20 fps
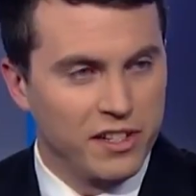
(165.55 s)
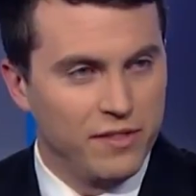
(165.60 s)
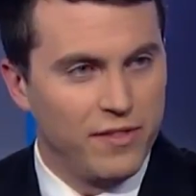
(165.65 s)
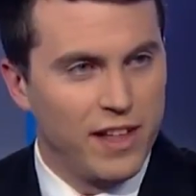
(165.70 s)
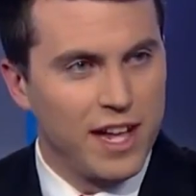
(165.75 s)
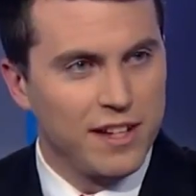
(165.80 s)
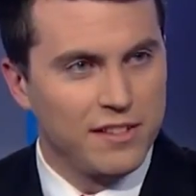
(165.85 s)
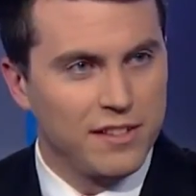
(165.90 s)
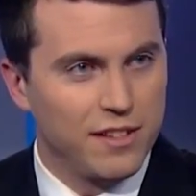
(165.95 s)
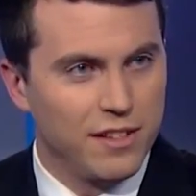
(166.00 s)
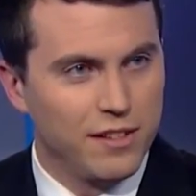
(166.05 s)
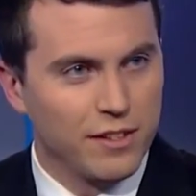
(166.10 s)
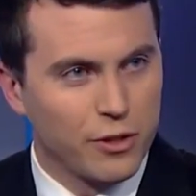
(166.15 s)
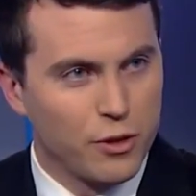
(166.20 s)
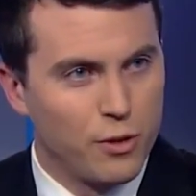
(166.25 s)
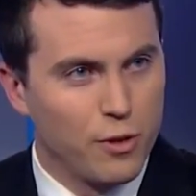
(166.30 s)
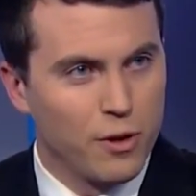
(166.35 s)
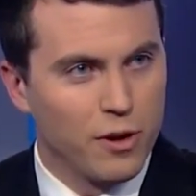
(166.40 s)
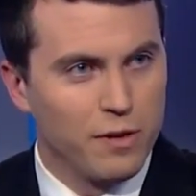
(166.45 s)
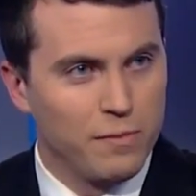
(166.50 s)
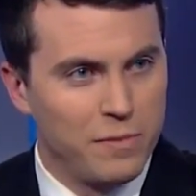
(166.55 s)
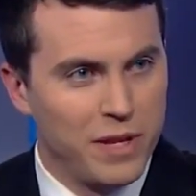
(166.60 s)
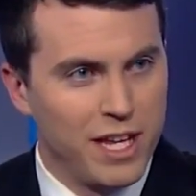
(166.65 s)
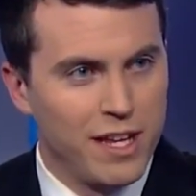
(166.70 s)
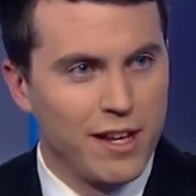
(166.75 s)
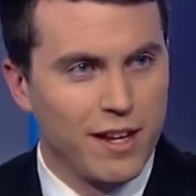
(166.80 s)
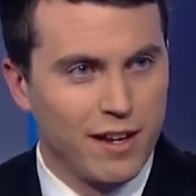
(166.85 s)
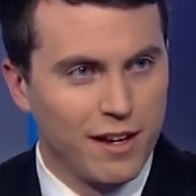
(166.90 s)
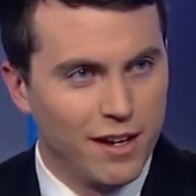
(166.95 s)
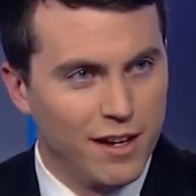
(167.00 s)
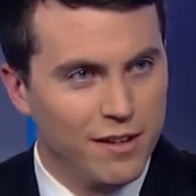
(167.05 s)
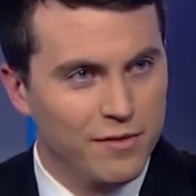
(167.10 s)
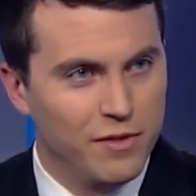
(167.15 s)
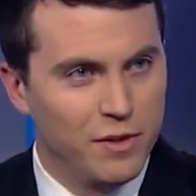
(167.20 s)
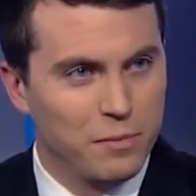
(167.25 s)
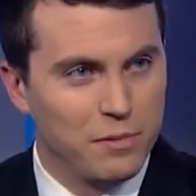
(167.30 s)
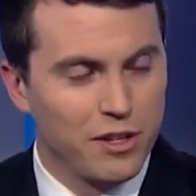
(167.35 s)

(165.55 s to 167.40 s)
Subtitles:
if that's the core being of the